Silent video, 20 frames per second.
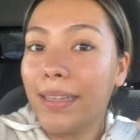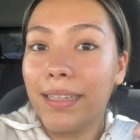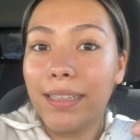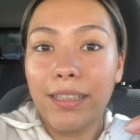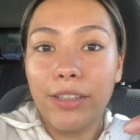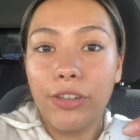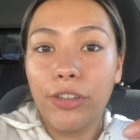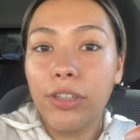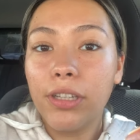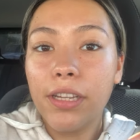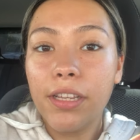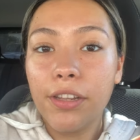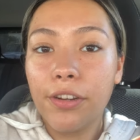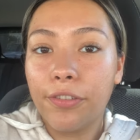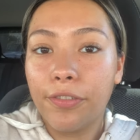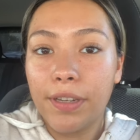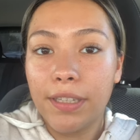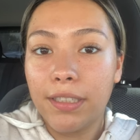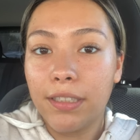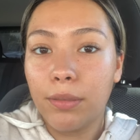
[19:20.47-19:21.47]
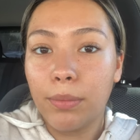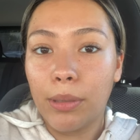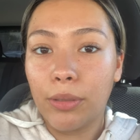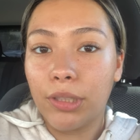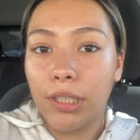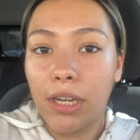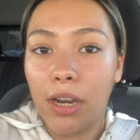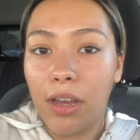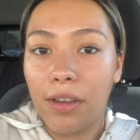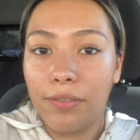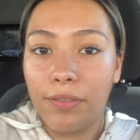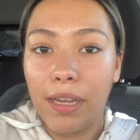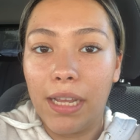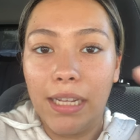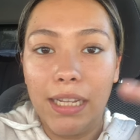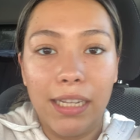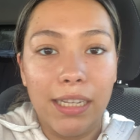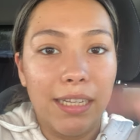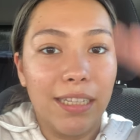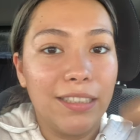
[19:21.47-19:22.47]
literally their face is melting off
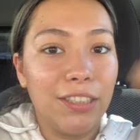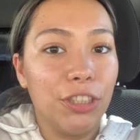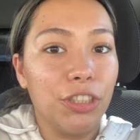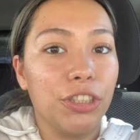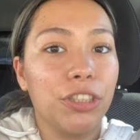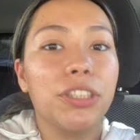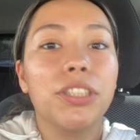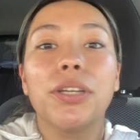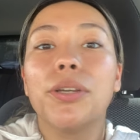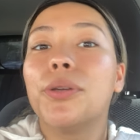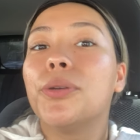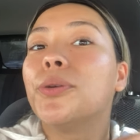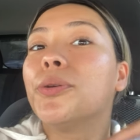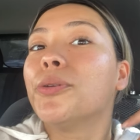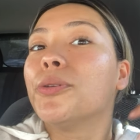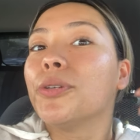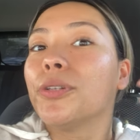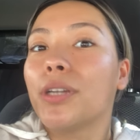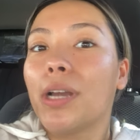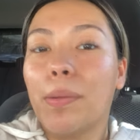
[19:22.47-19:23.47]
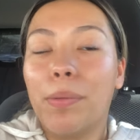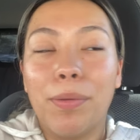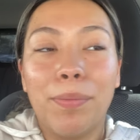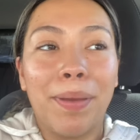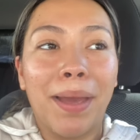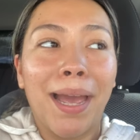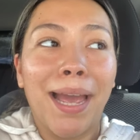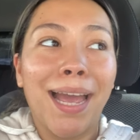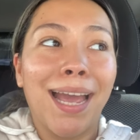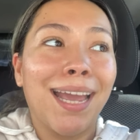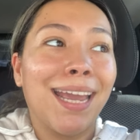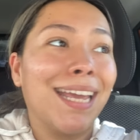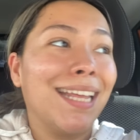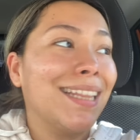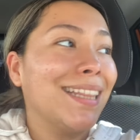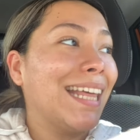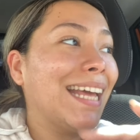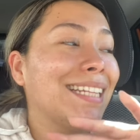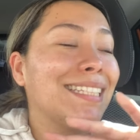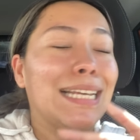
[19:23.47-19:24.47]
and then it's just coming back
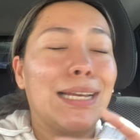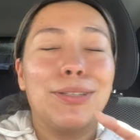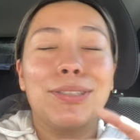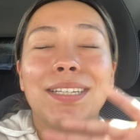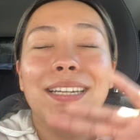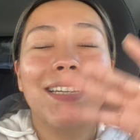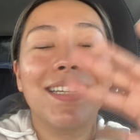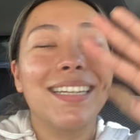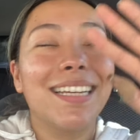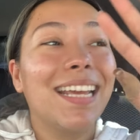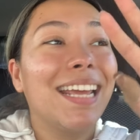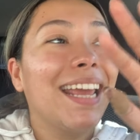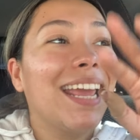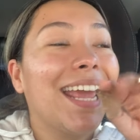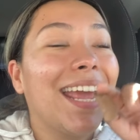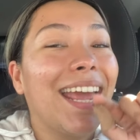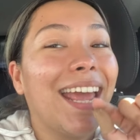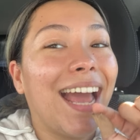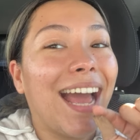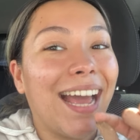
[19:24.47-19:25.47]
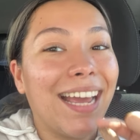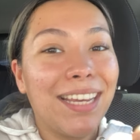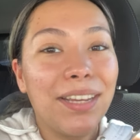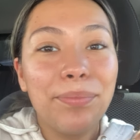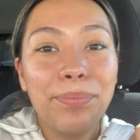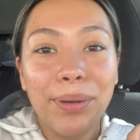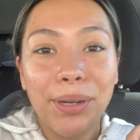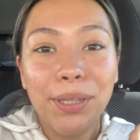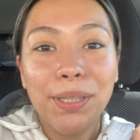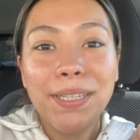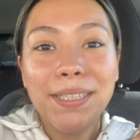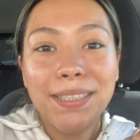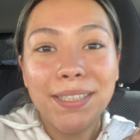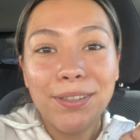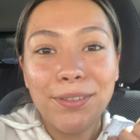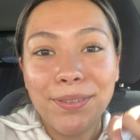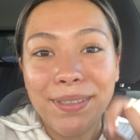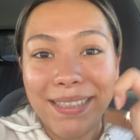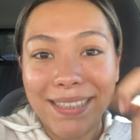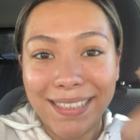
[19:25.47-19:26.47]
and that downtime. I can barely
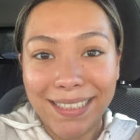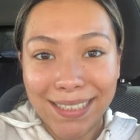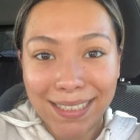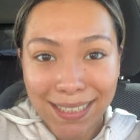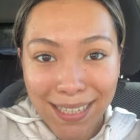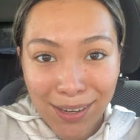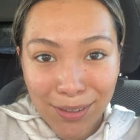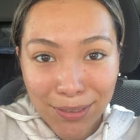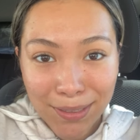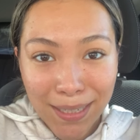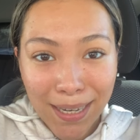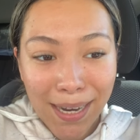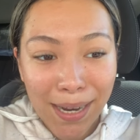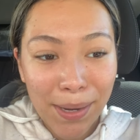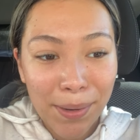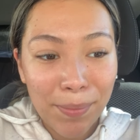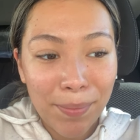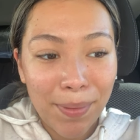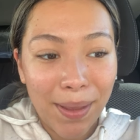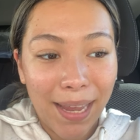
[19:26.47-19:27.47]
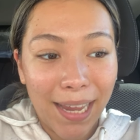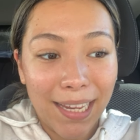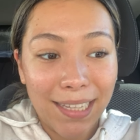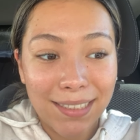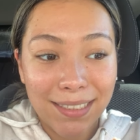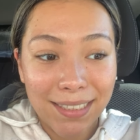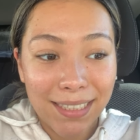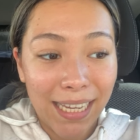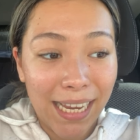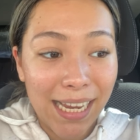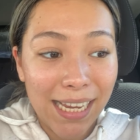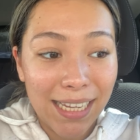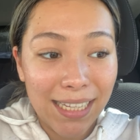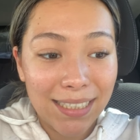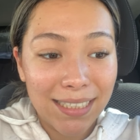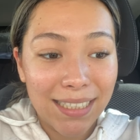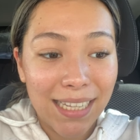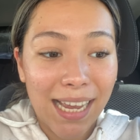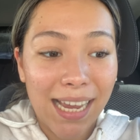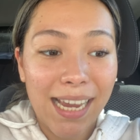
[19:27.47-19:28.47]
deal with this downtime and staying
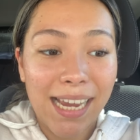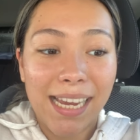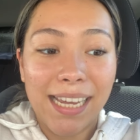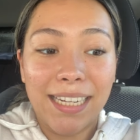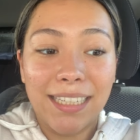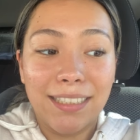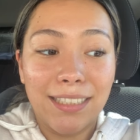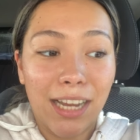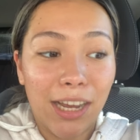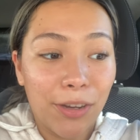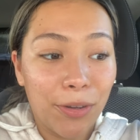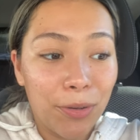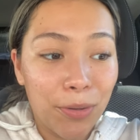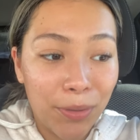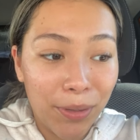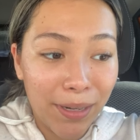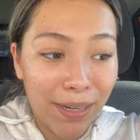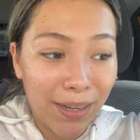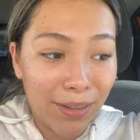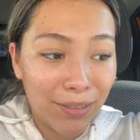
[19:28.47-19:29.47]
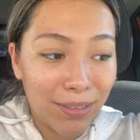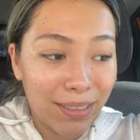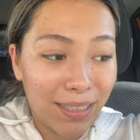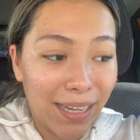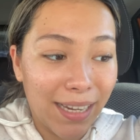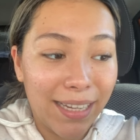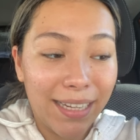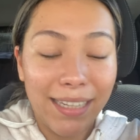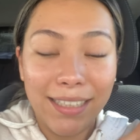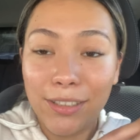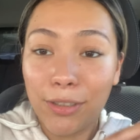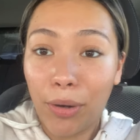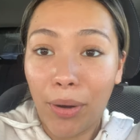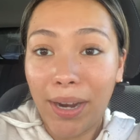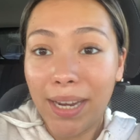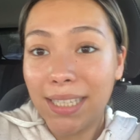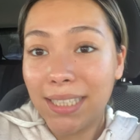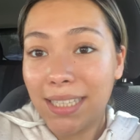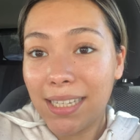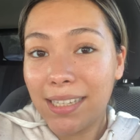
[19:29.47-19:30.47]
inside and not going outside. It's
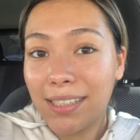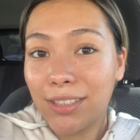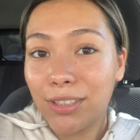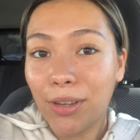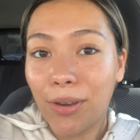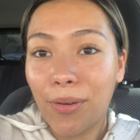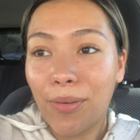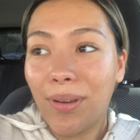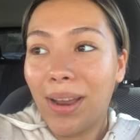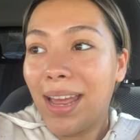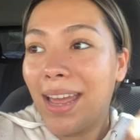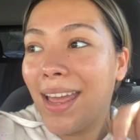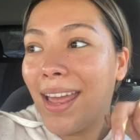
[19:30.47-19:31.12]
crazy. So